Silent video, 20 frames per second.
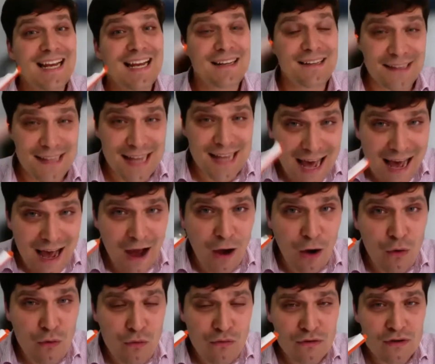
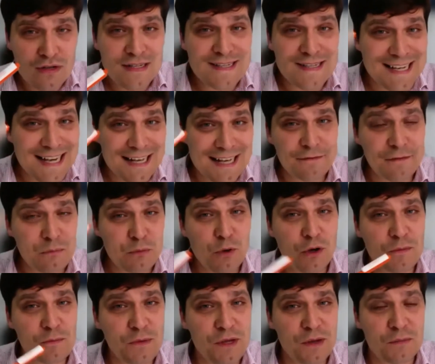Now,
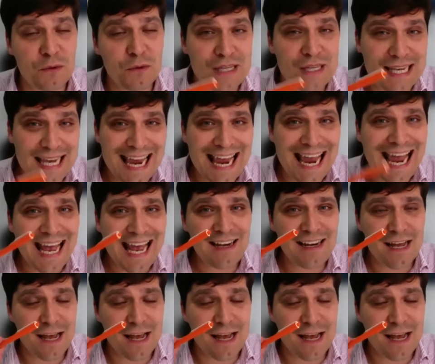self-employed people can